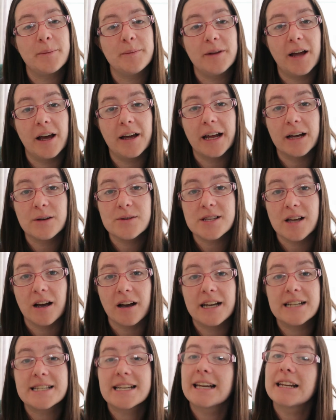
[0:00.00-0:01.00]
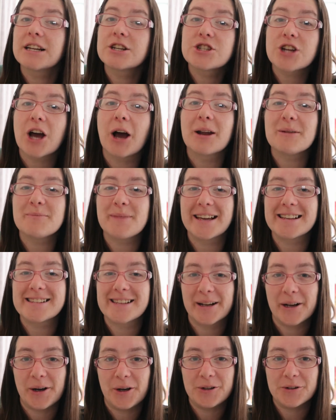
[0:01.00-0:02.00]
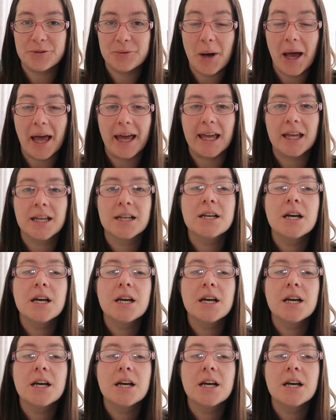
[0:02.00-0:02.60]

learn outside in a Charlotte Mason kind of way.